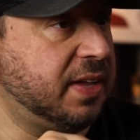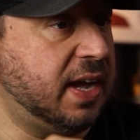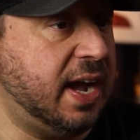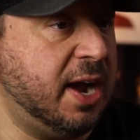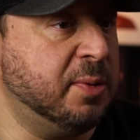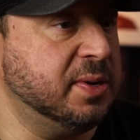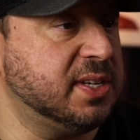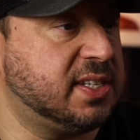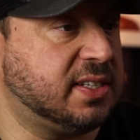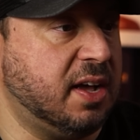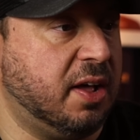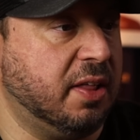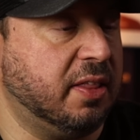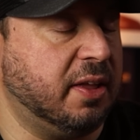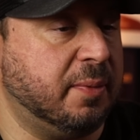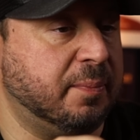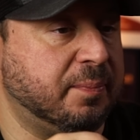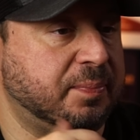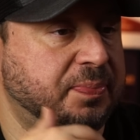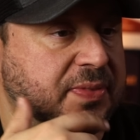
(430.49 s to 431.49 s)
I always tell
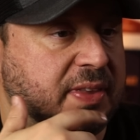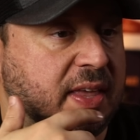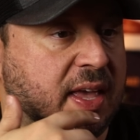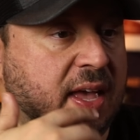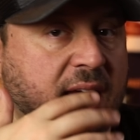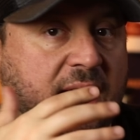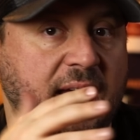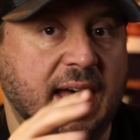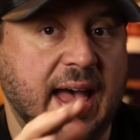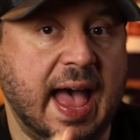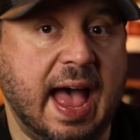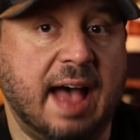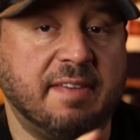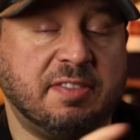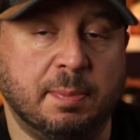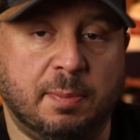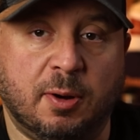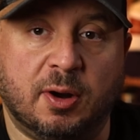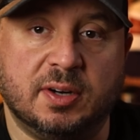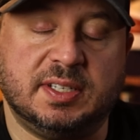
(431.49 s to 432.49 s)
them
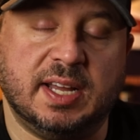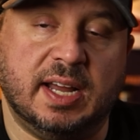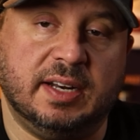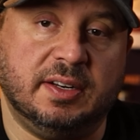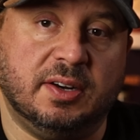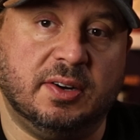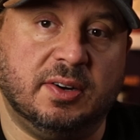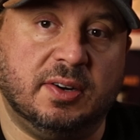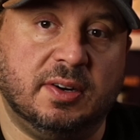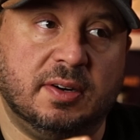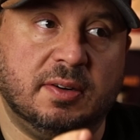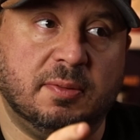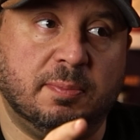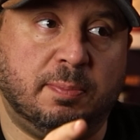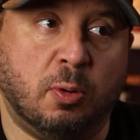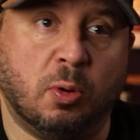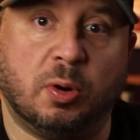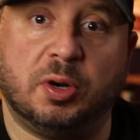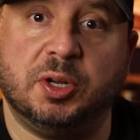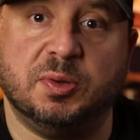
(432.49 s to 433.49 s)
have the bartender
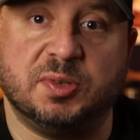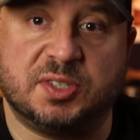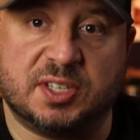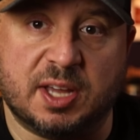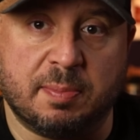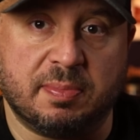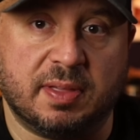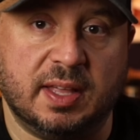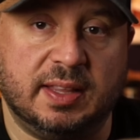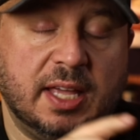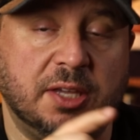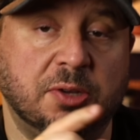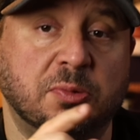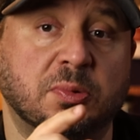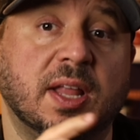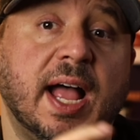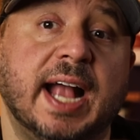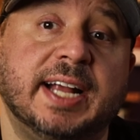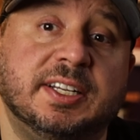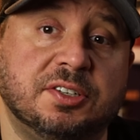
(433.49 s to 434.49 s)
pour you something that
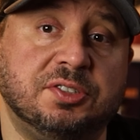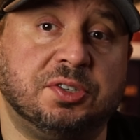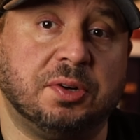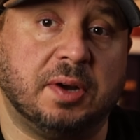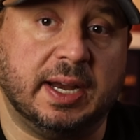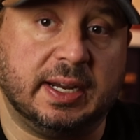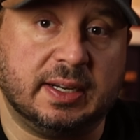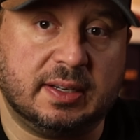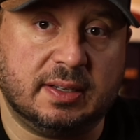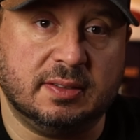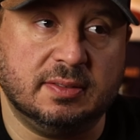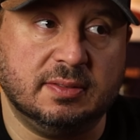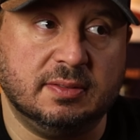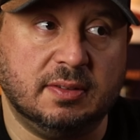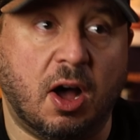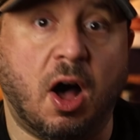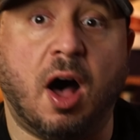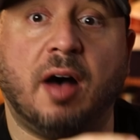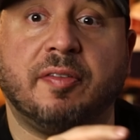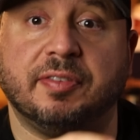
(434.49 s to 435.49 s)
you like to drink
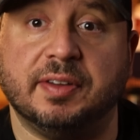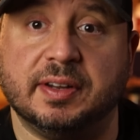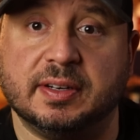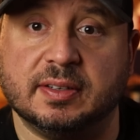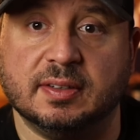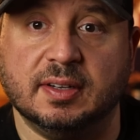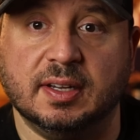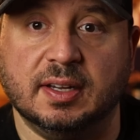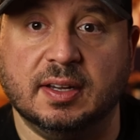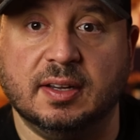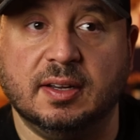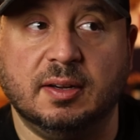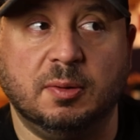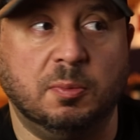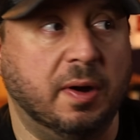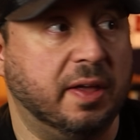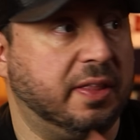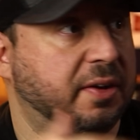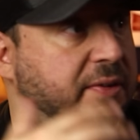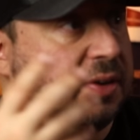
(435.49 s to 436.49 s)
often,
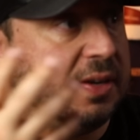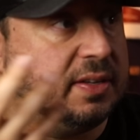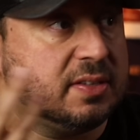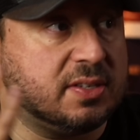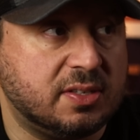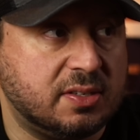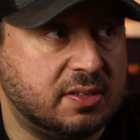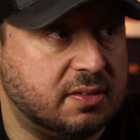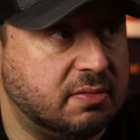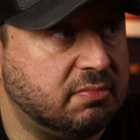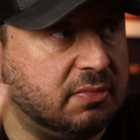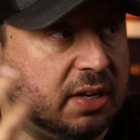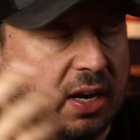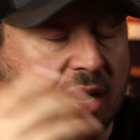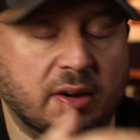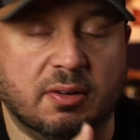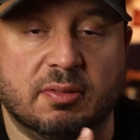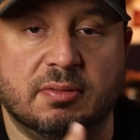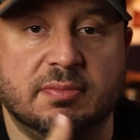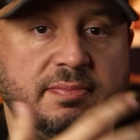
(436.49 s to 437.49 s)
whether it's, you
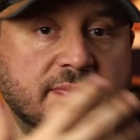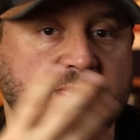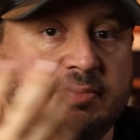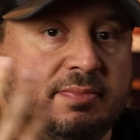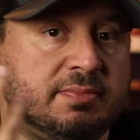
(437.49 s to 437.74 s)
know,